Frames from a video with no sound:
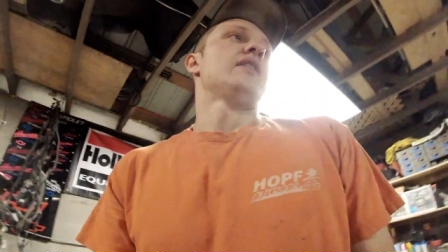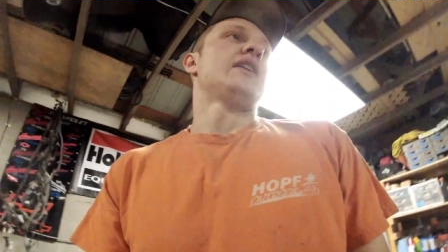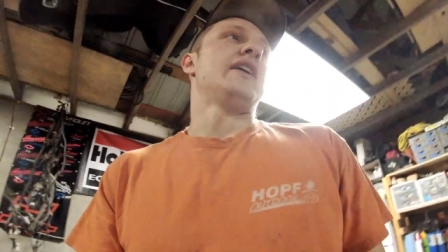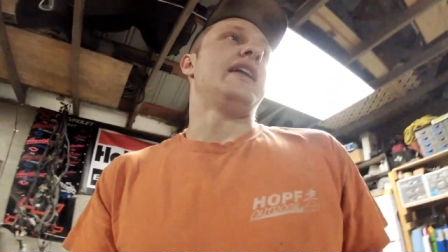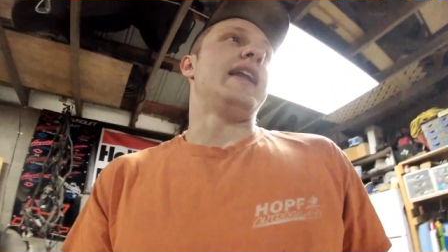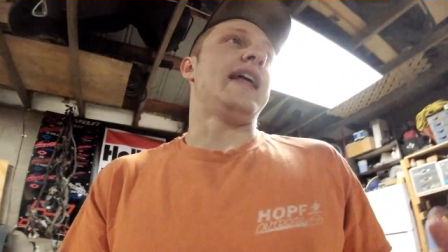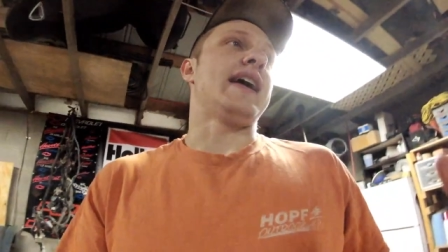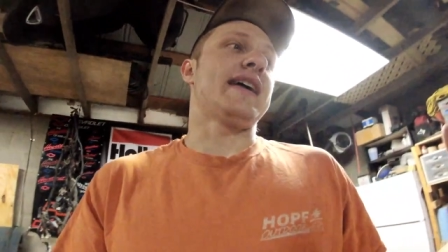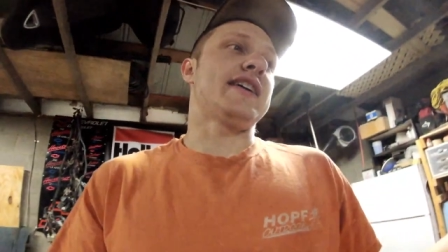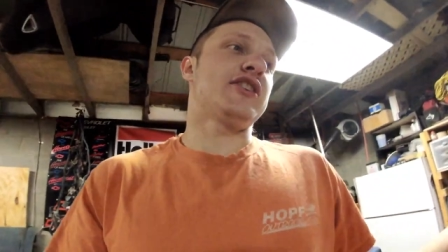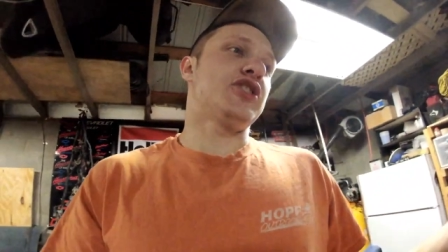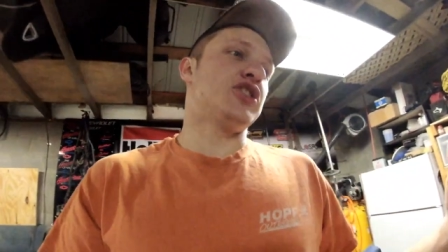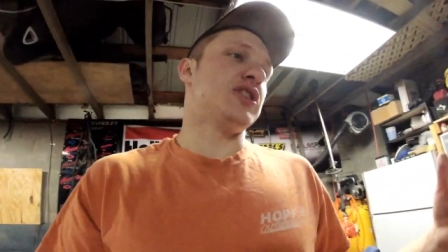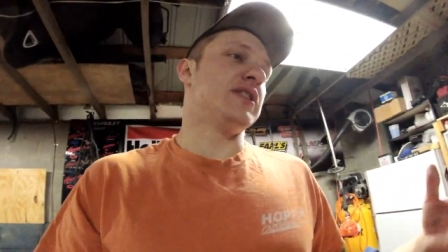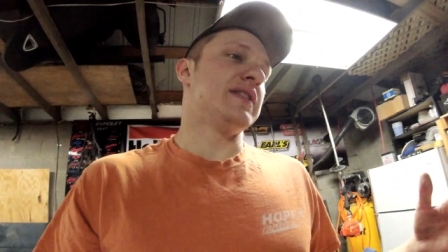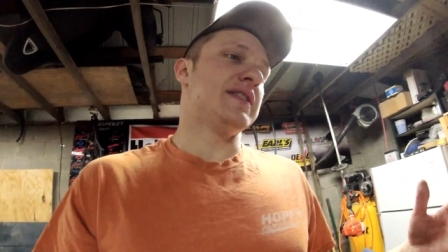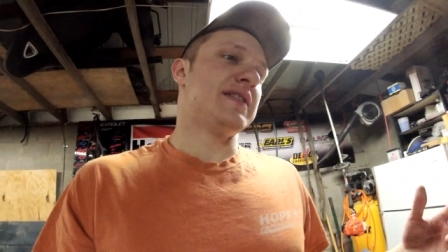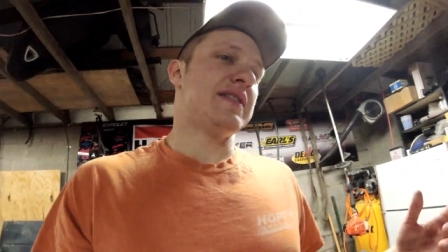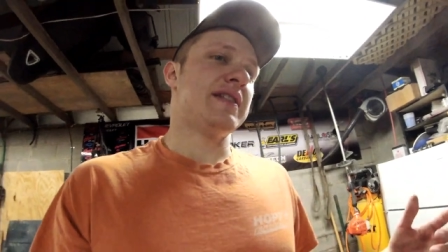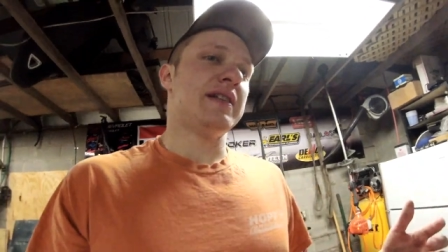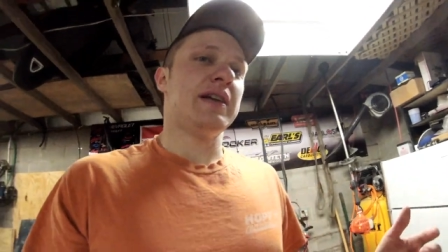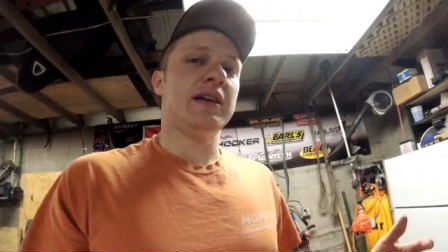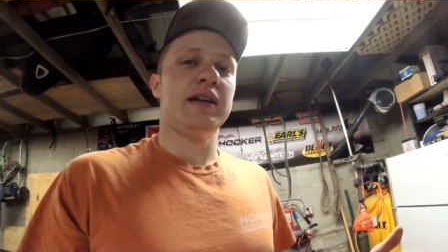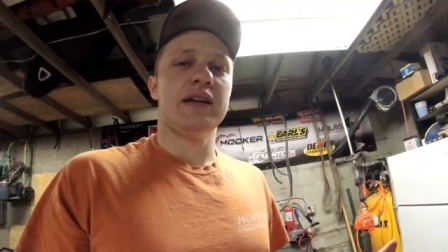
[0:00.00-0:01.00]

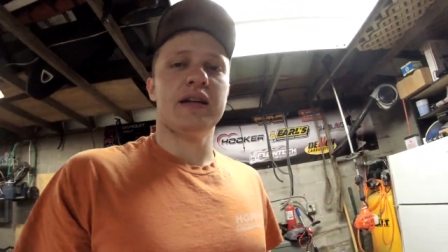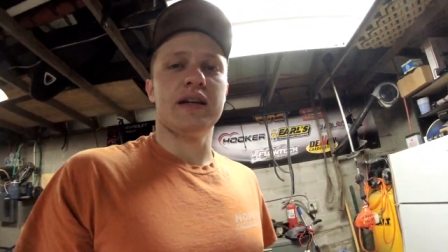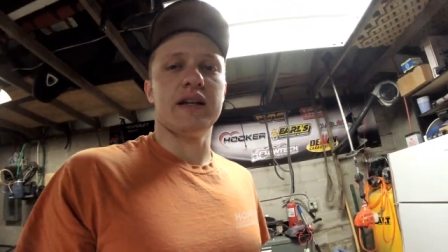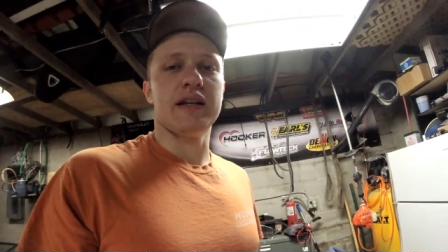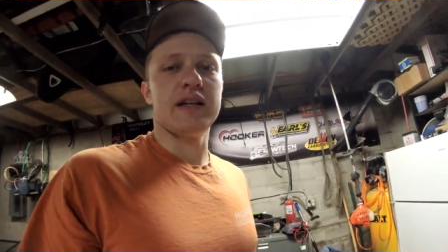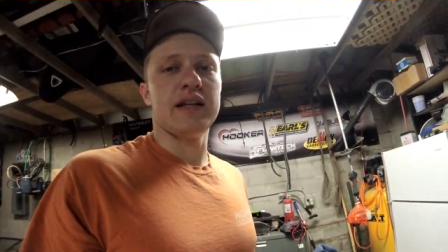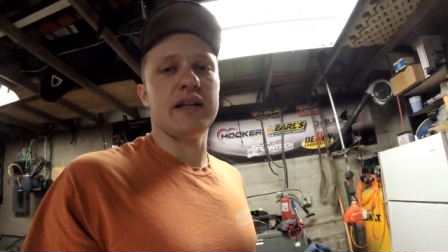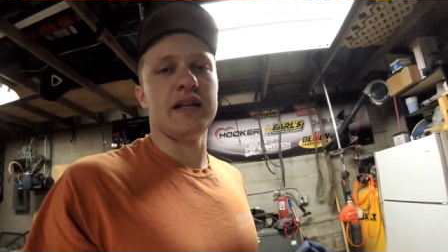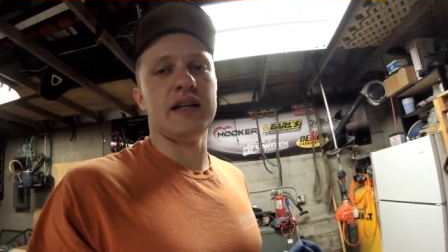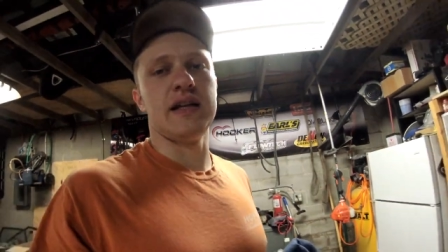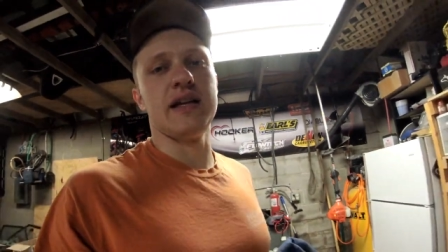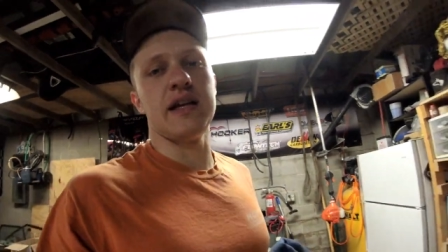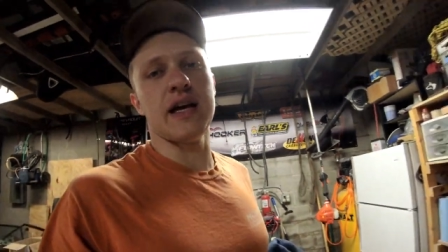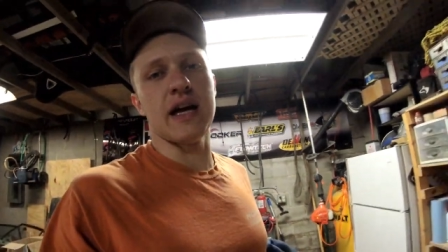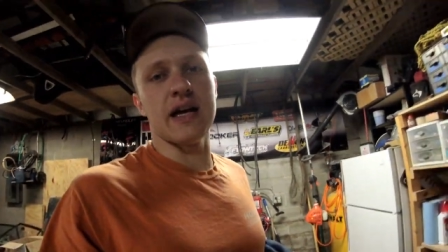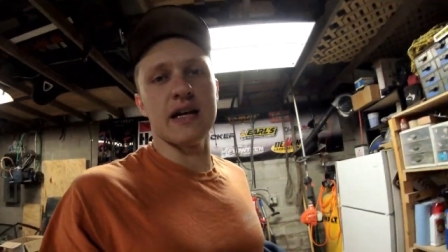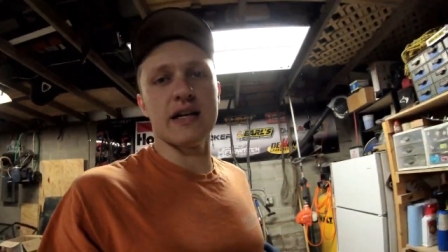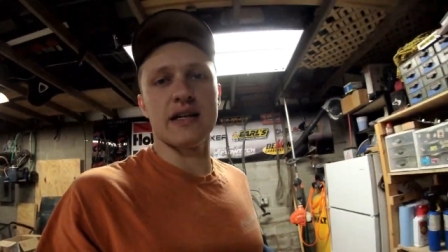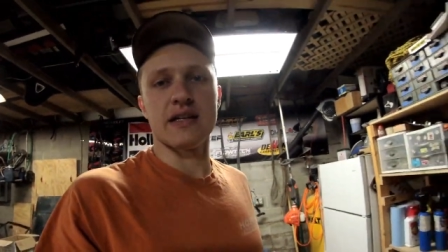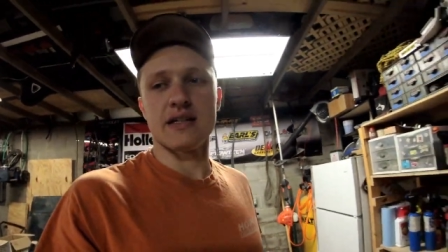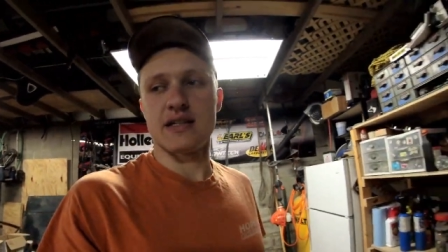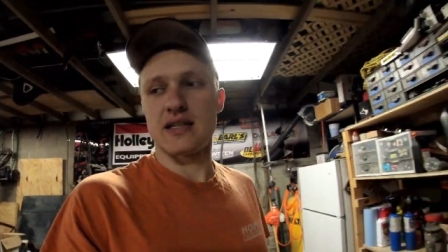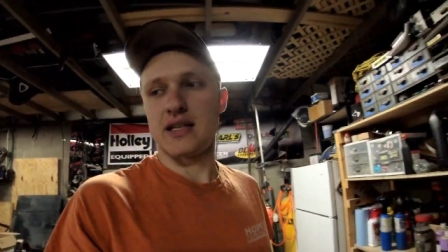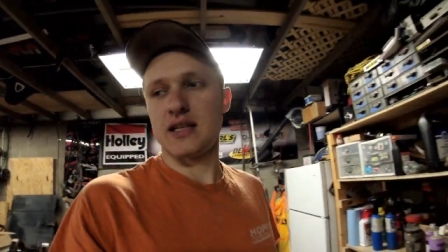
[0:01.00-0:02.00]
connections, and he
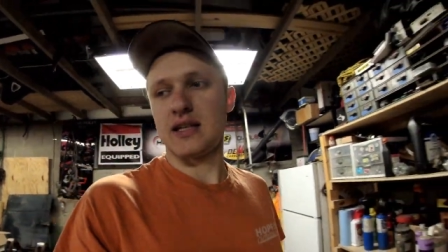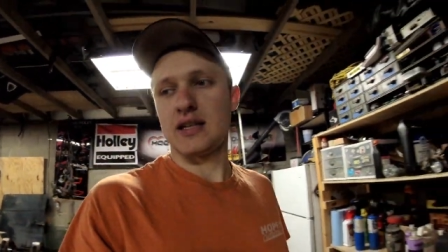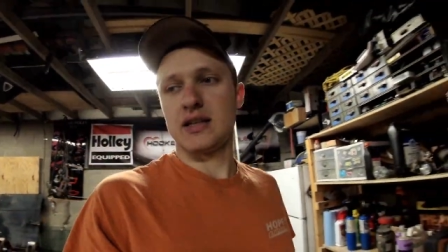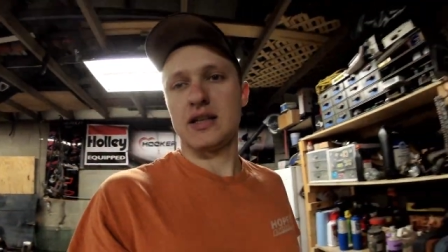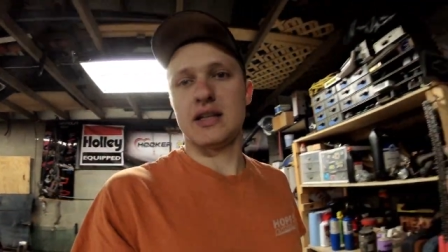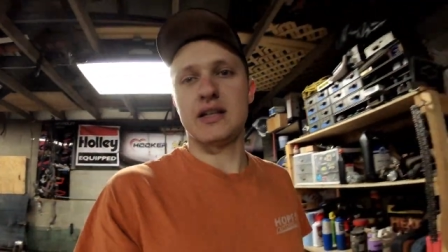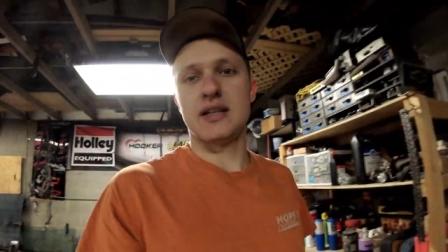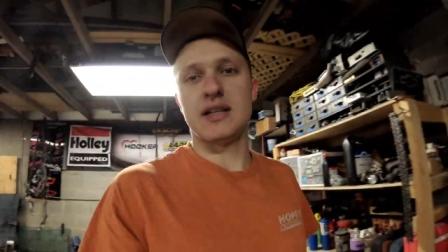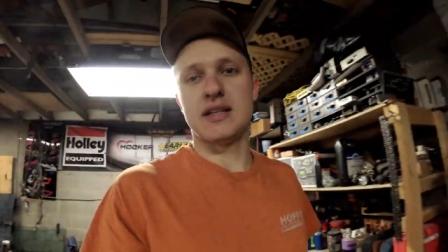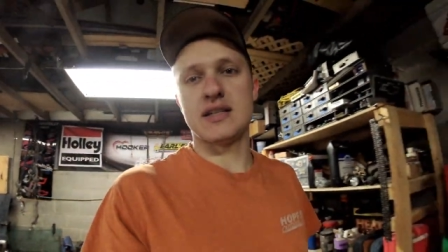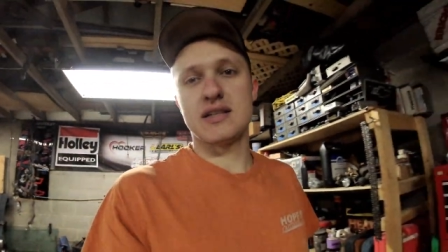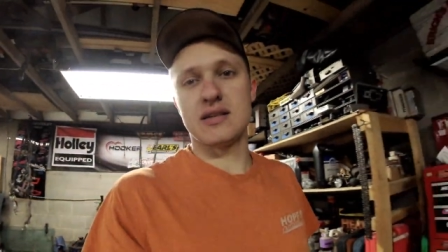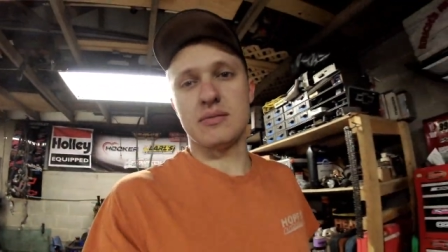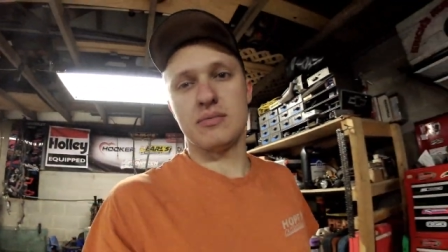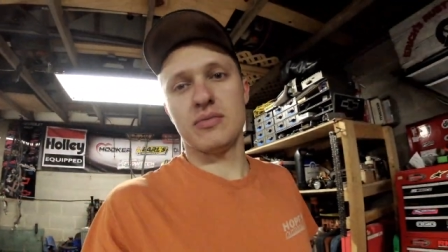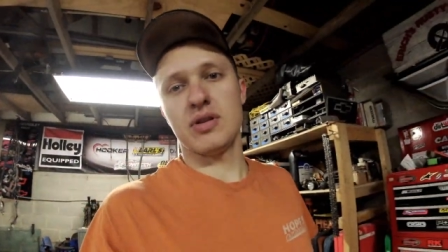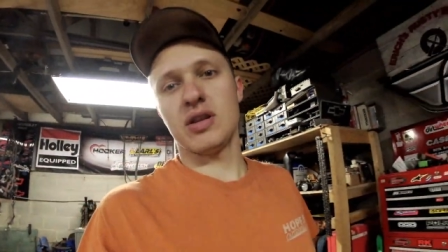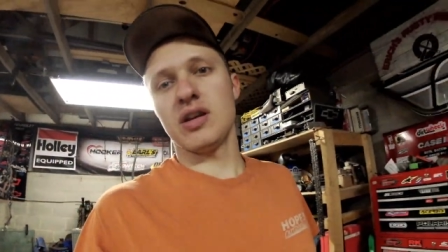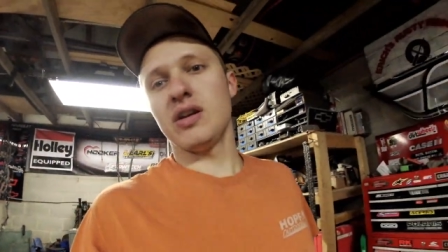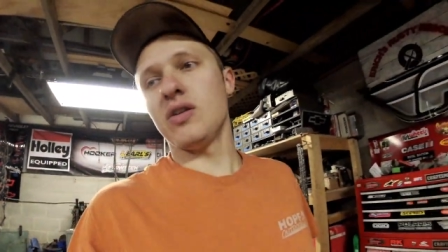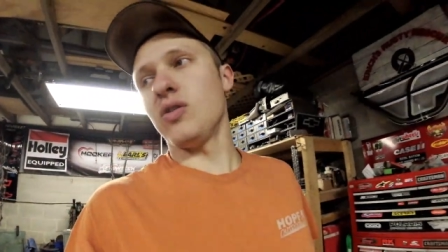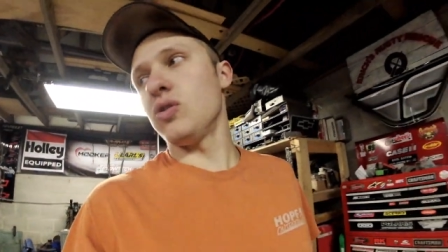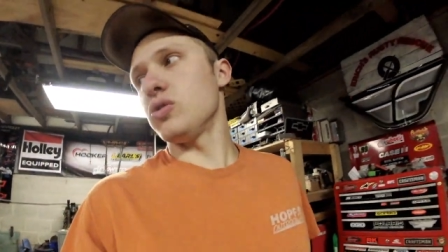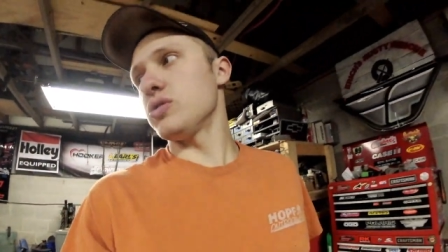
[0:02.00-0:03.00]
has lended some
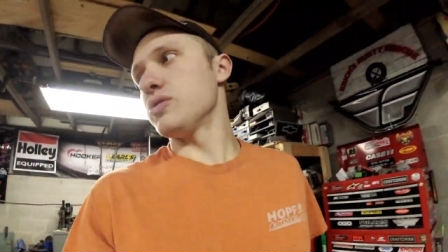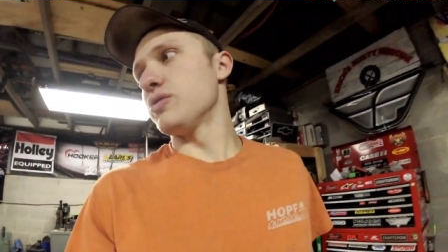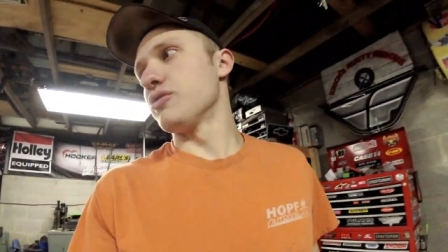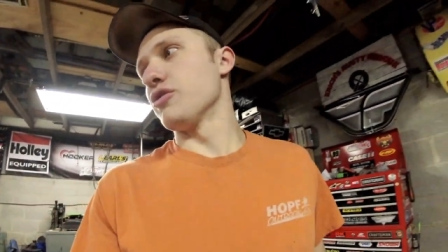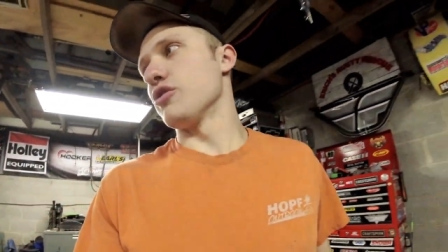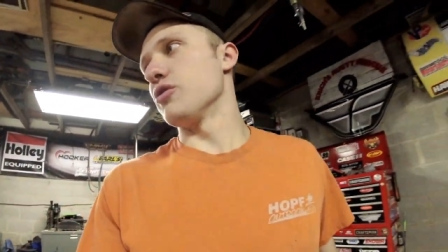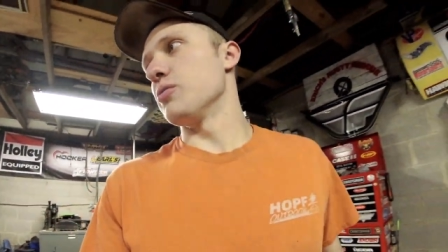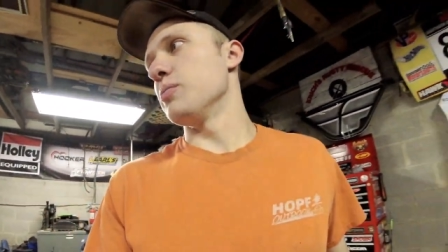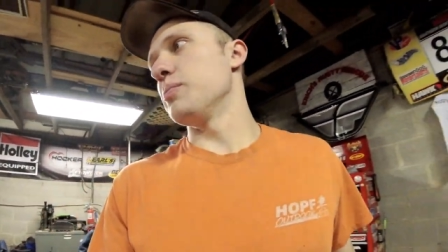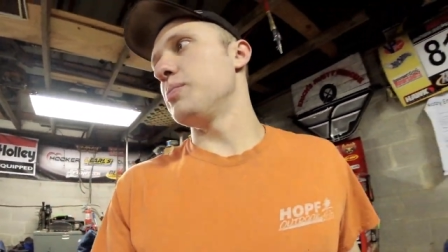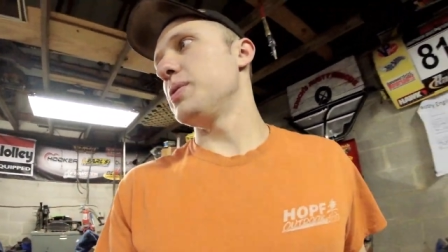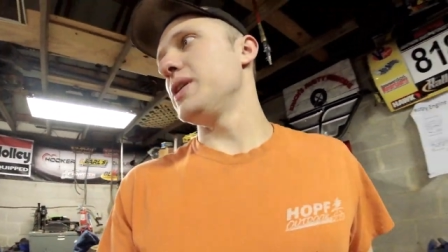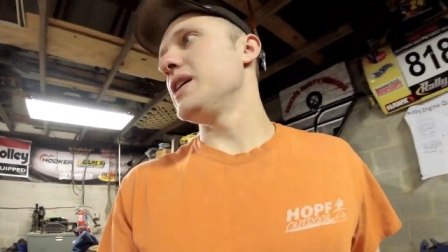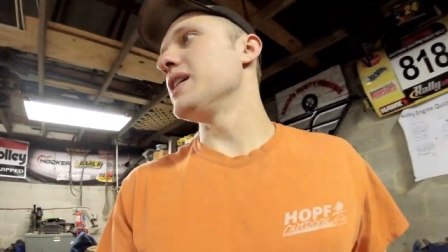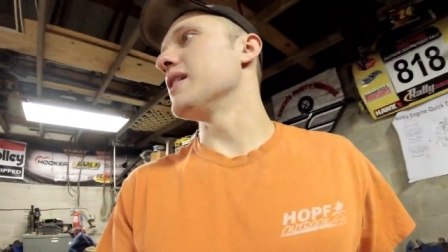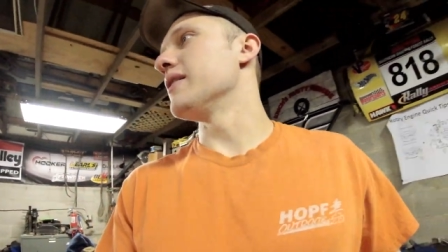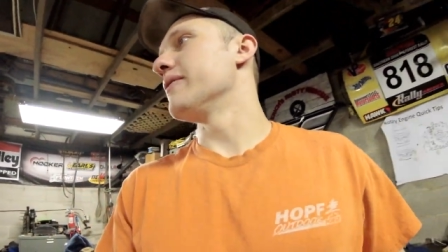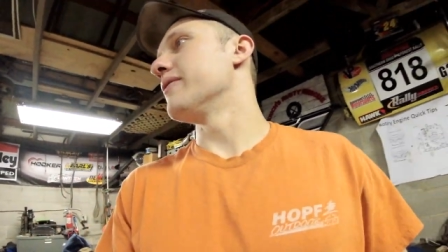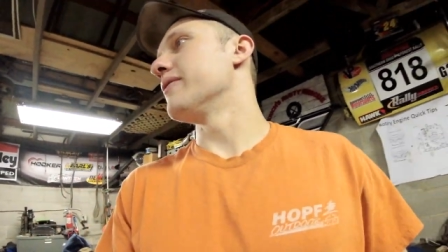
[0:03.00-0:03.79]
of the old Group B